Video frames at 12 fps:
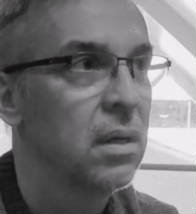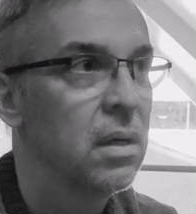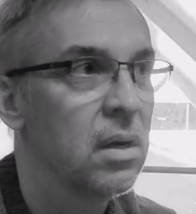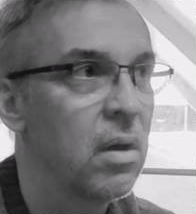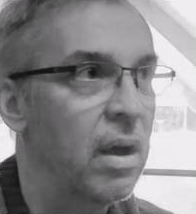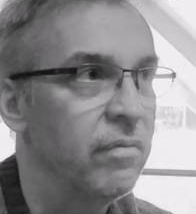
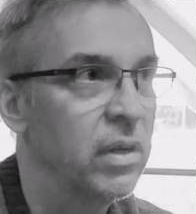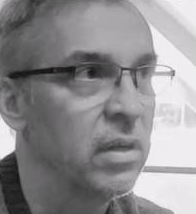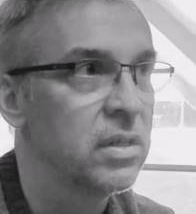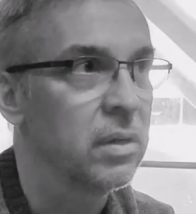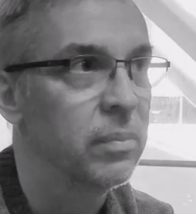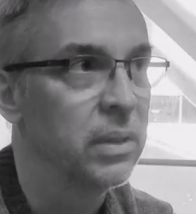you know, I've done
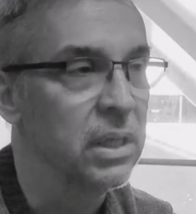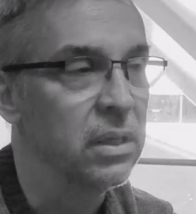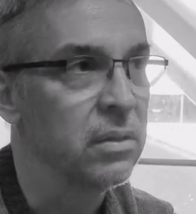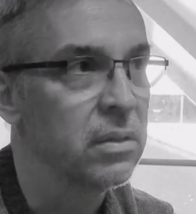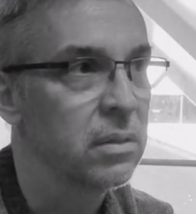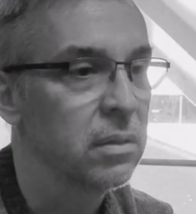some
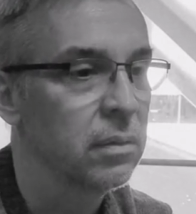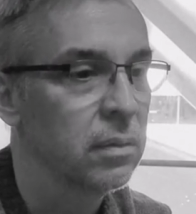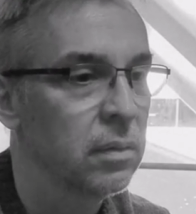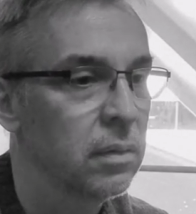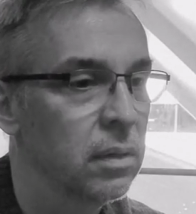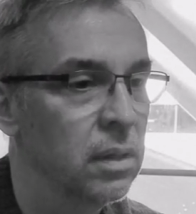things
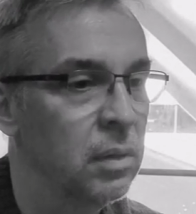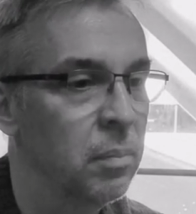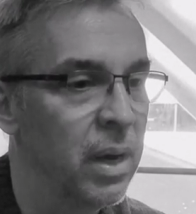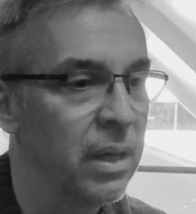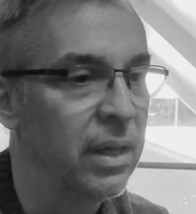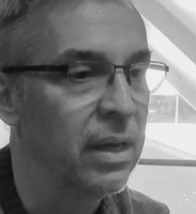in
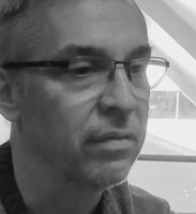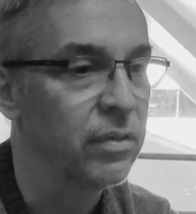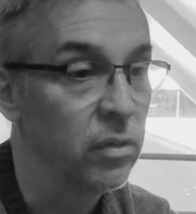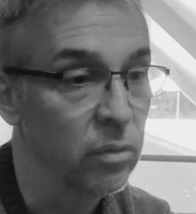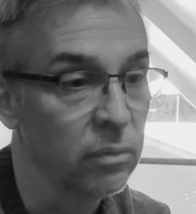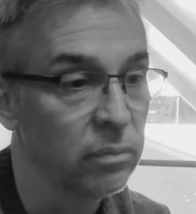my life
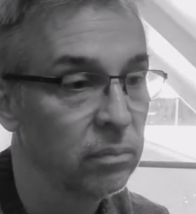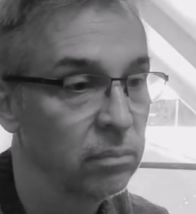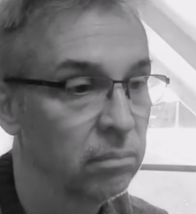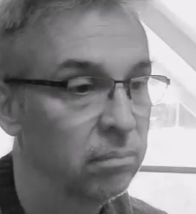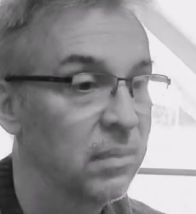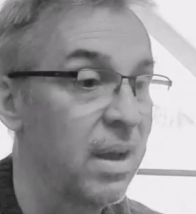too.
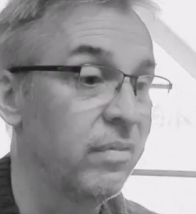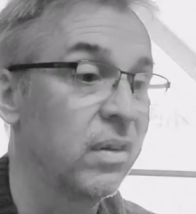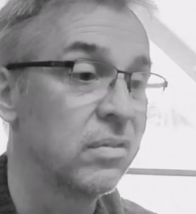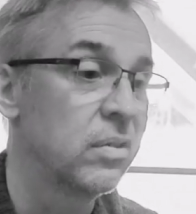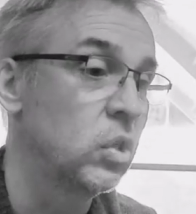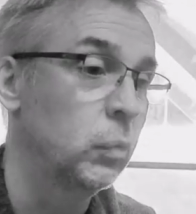I've
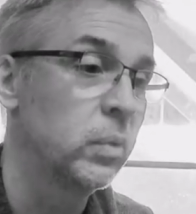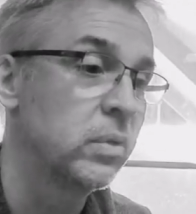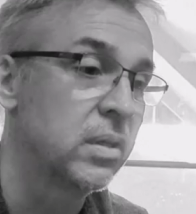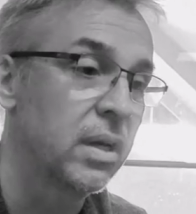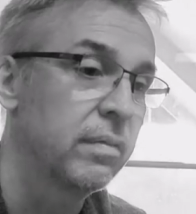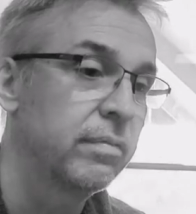done stupid
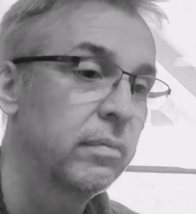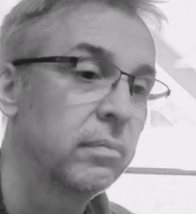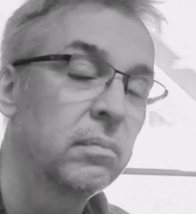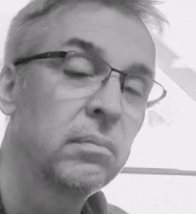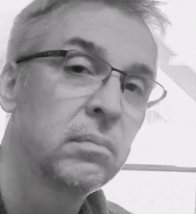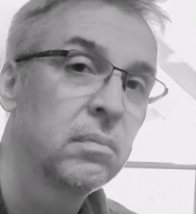stuff.
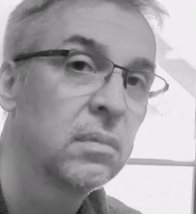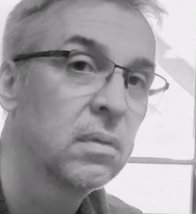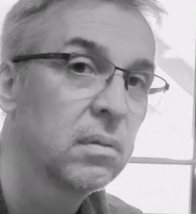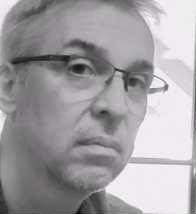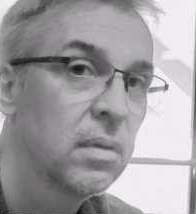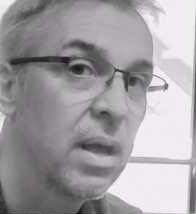
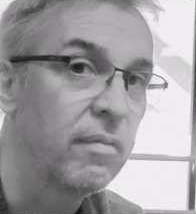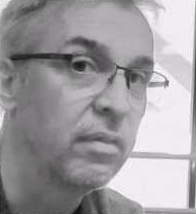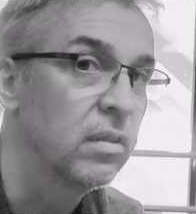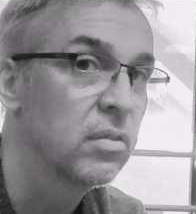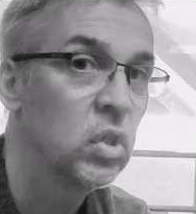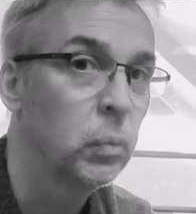I've
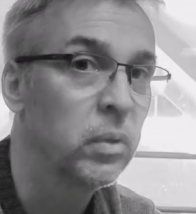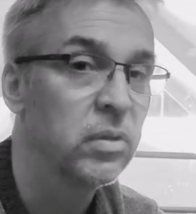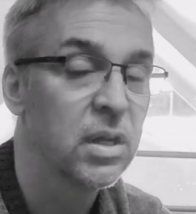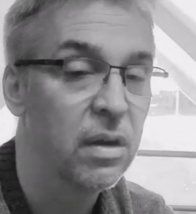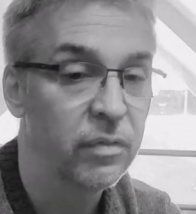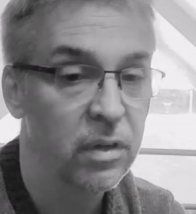done stupid
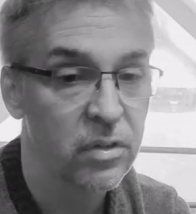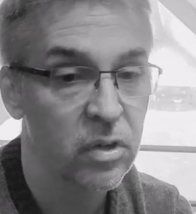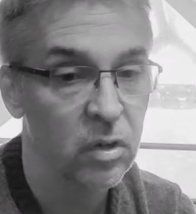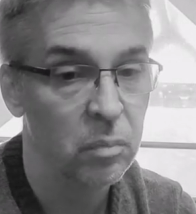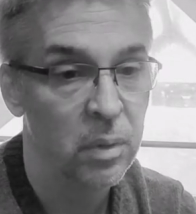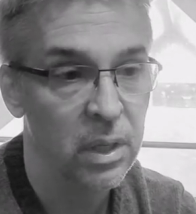stuff that has
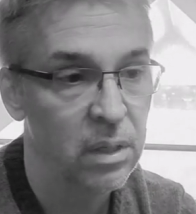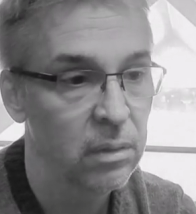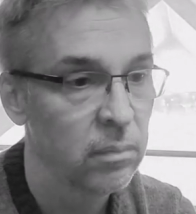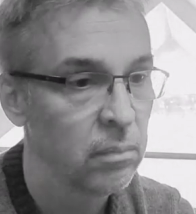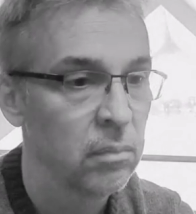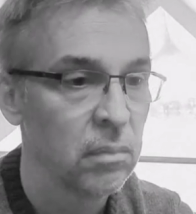hurt me.
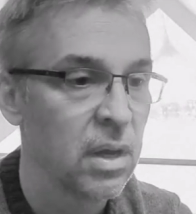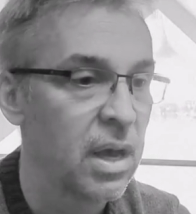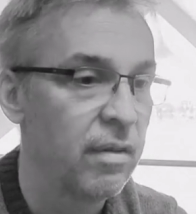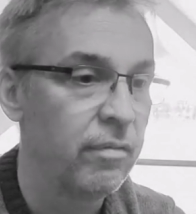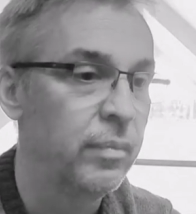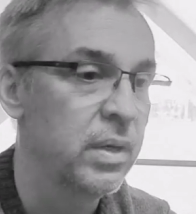
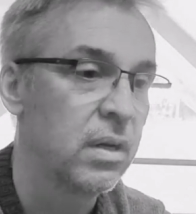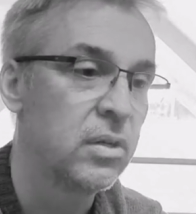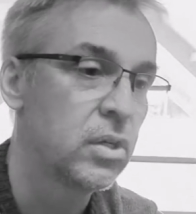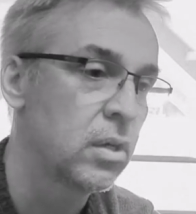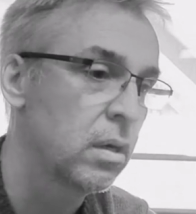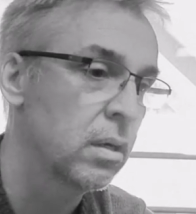I've been a
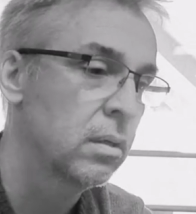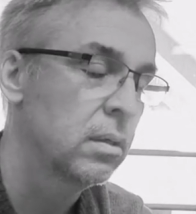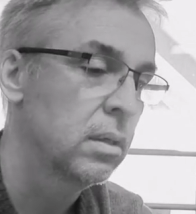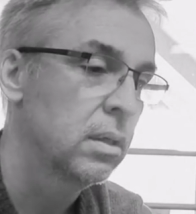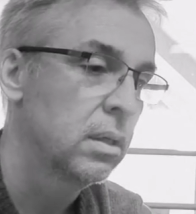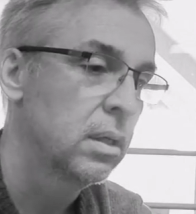jerk
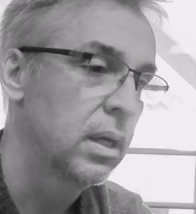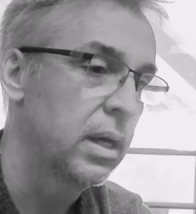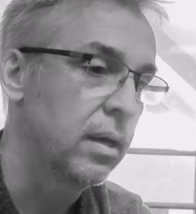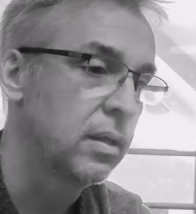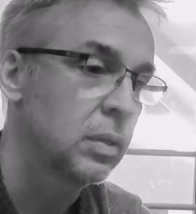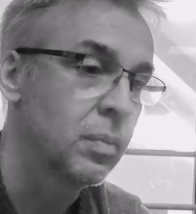
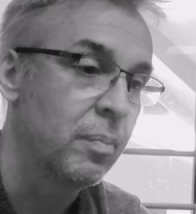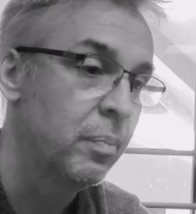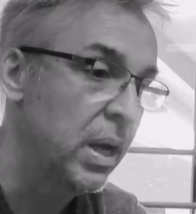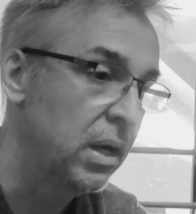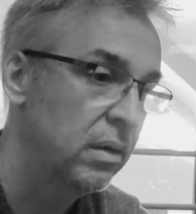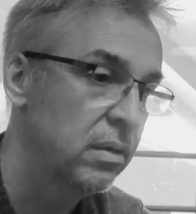uh, to my
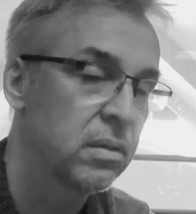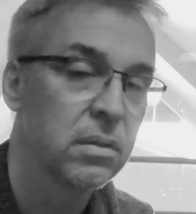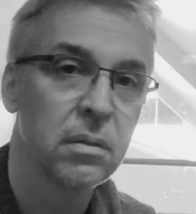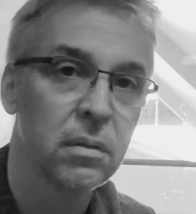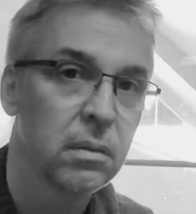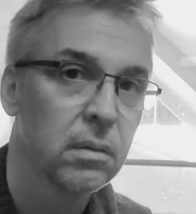
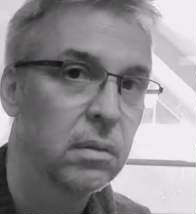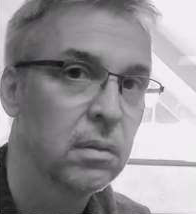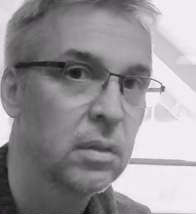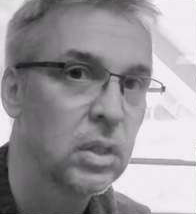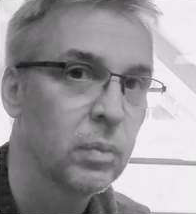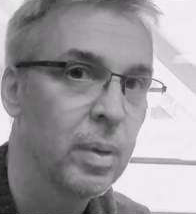parents,
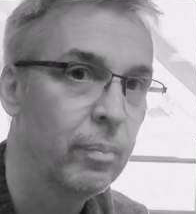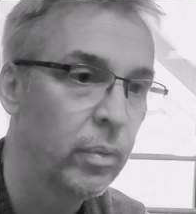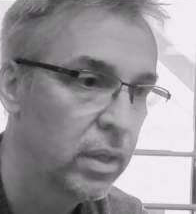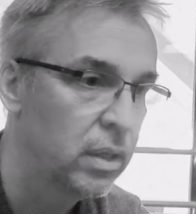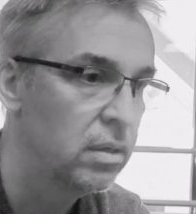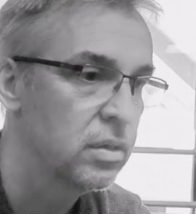to my
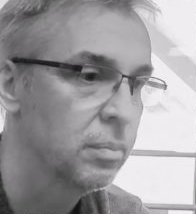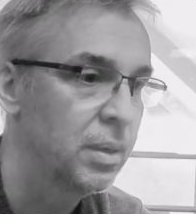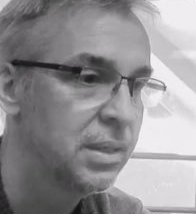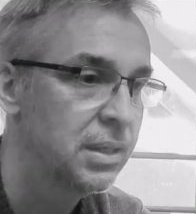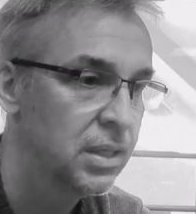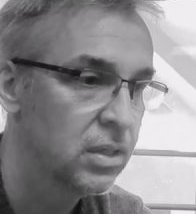brothers and my
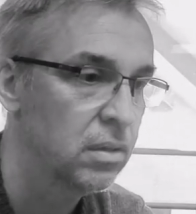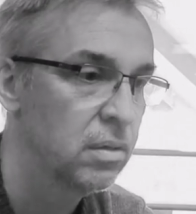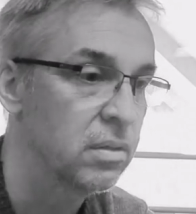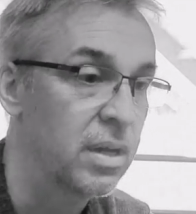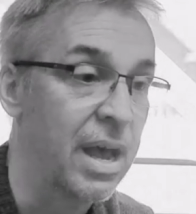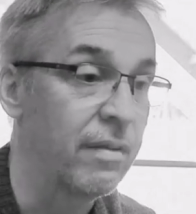
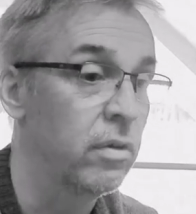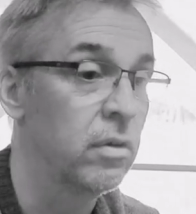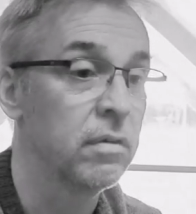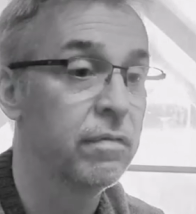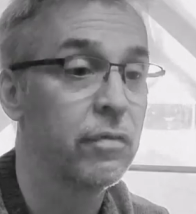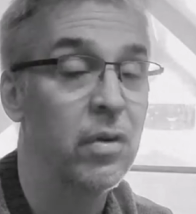sisters. I've
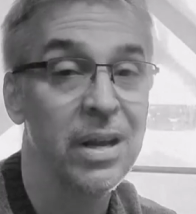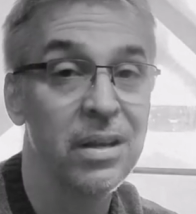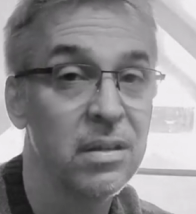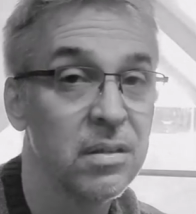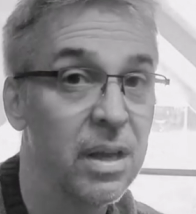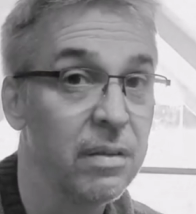hurt
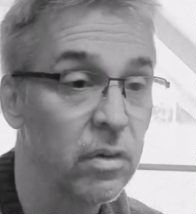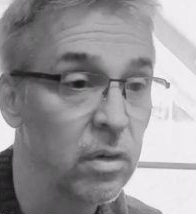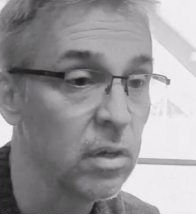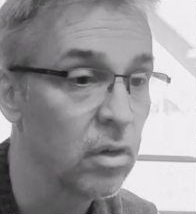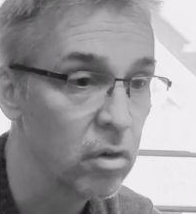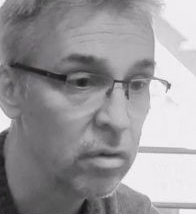friends, I've
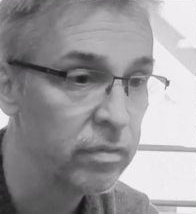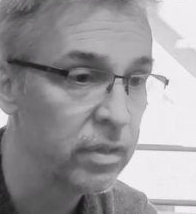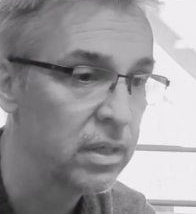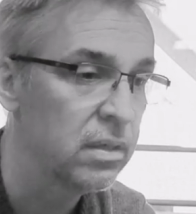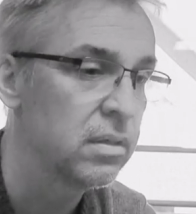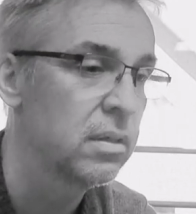hurt
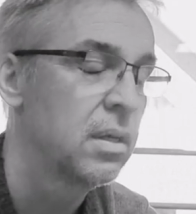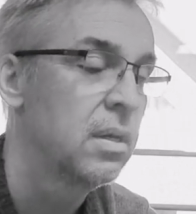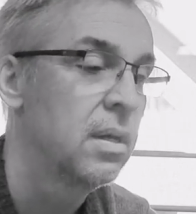girlfriends,